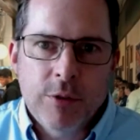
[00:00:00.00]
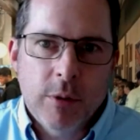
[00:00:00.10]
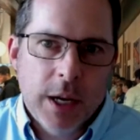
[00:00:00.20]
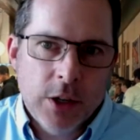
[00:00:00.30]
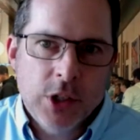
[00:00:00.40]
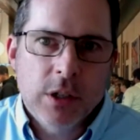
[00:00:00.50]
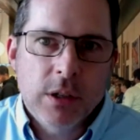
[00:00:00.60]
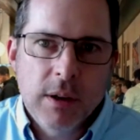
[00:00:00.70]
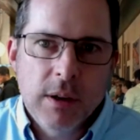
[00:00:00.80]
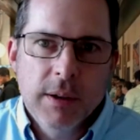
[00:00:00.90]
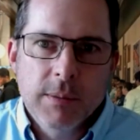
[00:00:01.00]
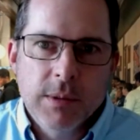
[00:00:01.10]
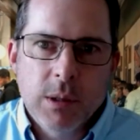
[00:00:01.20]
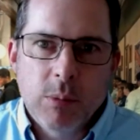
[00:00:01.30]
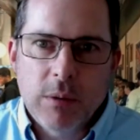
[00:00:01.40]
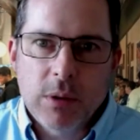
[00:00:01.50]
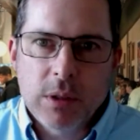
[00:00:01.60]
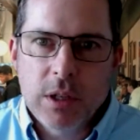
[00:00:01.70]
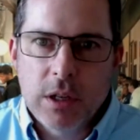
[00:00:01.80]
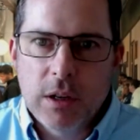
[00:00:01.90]
information to be
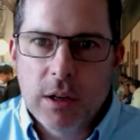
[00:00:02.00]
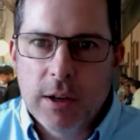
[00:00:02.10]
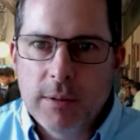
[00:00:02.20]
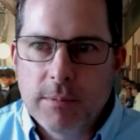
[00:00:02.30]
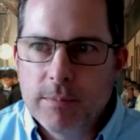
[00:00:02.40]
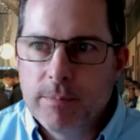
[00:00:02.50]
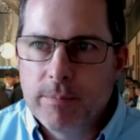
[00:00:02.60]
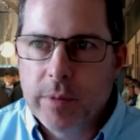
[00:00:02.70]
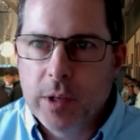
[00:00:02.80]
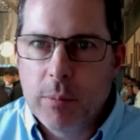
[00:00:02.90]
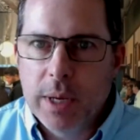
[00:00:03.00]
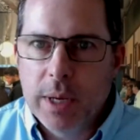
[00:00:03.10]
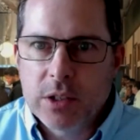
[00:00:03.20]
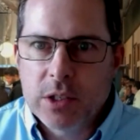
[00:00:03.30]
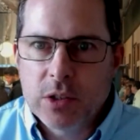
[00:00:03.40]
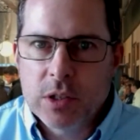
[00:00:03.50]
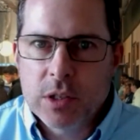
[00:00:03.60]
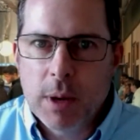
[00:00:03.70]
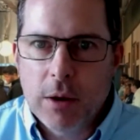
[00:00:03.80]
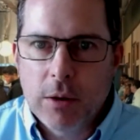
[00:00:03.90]
able to make
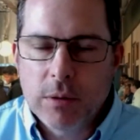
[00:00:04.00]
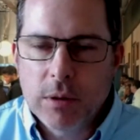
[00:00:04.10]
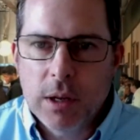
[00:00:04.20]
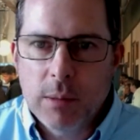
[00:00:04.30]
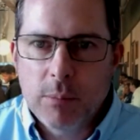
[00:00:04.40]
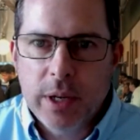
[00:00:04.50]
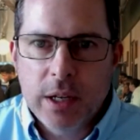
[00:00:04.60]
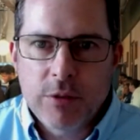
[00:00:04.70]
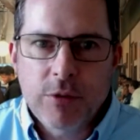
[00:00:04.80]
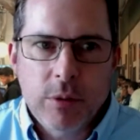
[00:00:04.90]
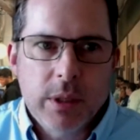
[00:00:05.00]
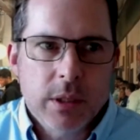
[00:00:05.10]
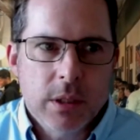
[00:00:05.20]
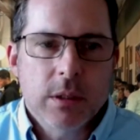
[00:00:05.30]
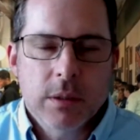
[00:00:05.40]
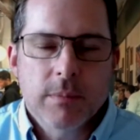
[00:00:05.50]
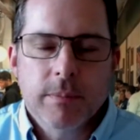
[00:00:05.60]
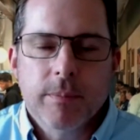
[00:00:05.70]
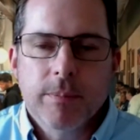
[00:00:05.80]
decisions about planning for the business.